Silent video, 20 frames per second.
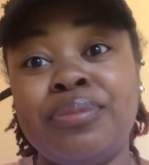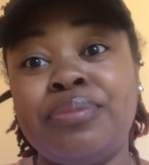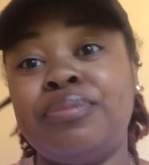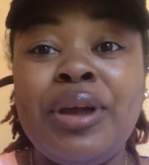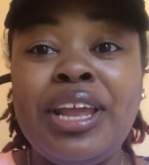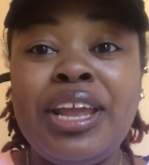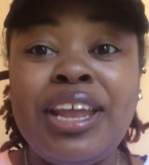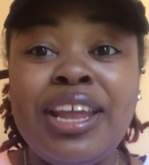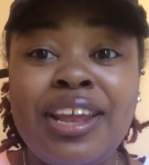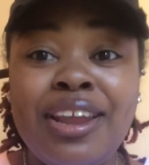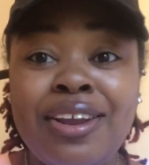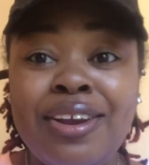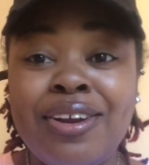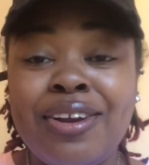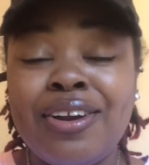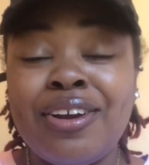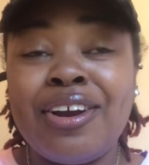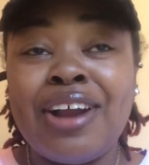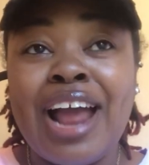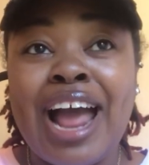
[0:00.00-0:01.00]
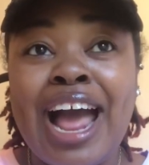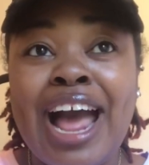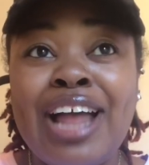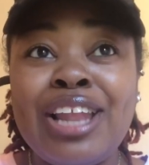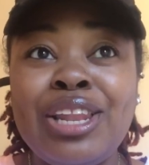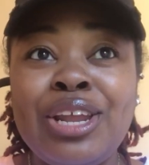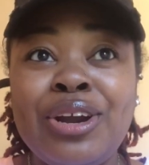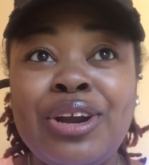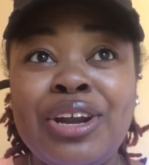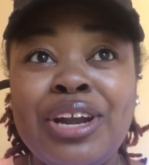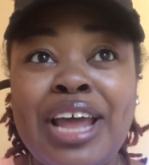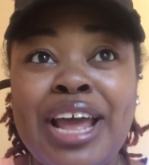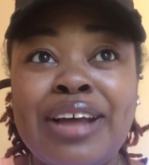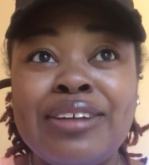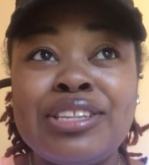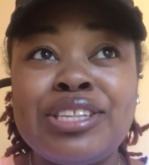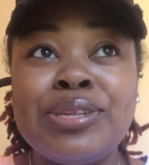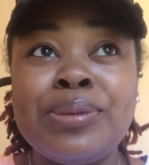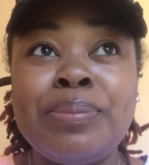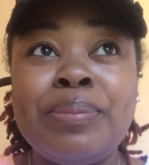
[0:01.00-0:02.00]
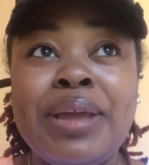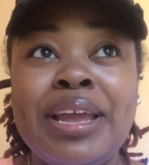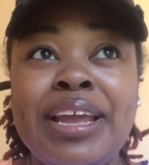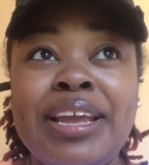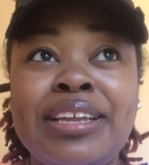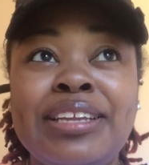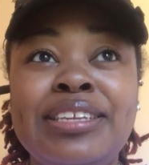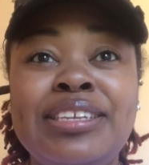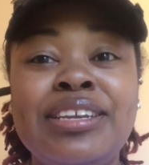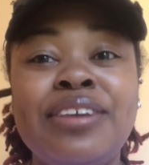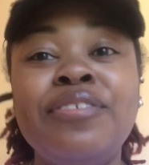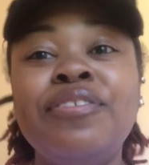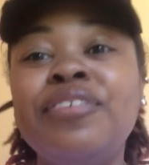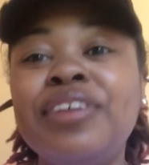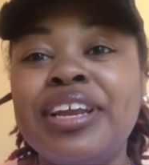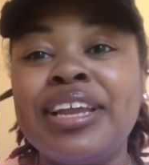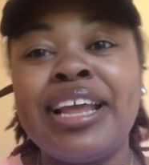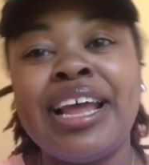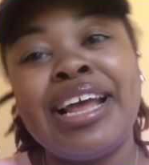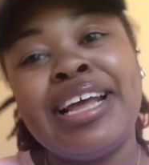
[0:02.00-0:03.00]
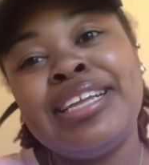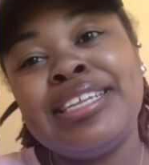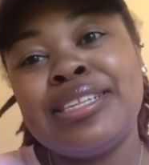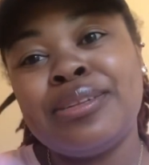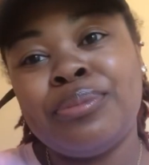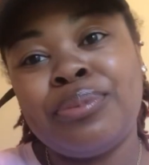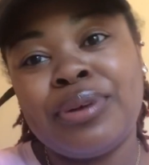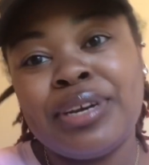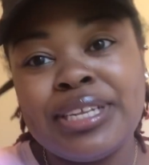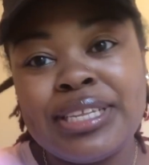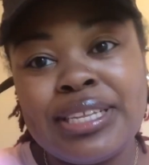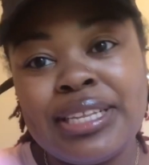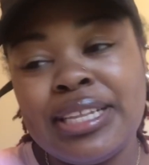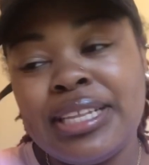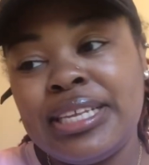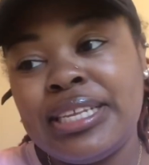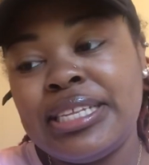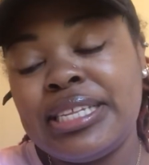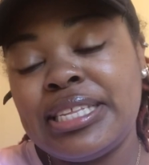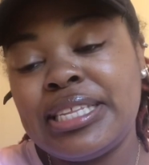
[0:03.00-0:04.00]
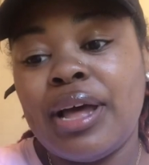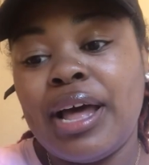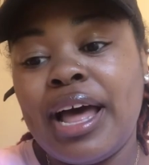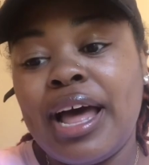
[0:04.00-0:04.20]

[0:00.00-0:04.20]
Here, I learned how to make different kinds of bracelets.